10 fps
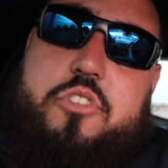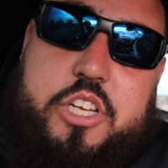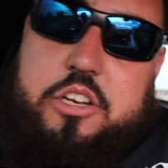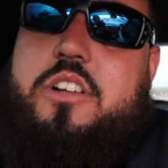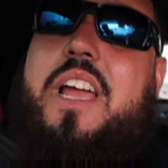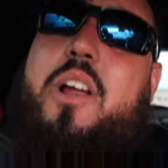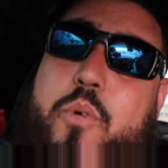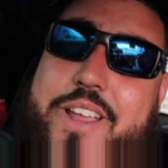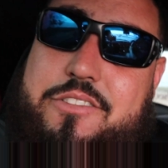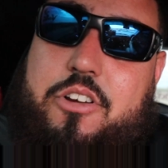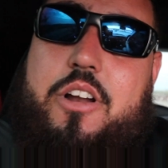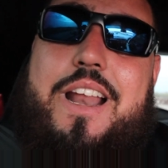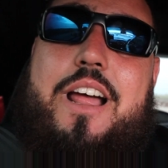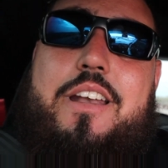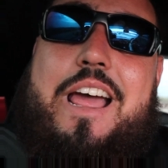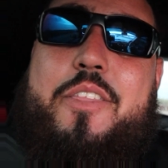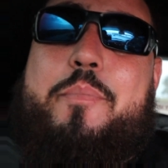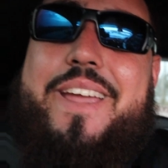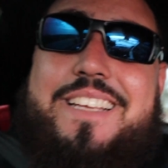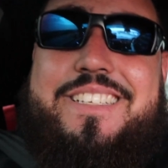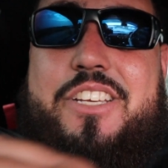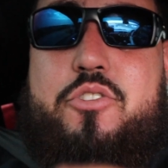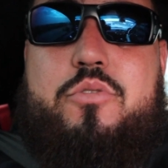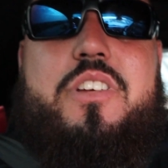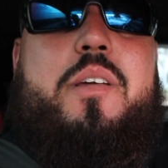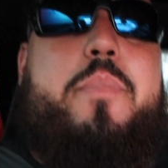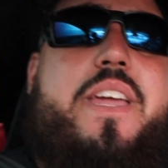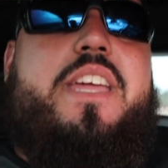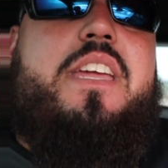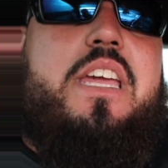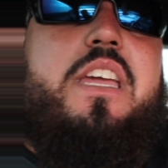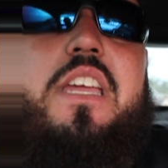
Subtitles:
She looked like a race car now. Now, the biggest issue is going to be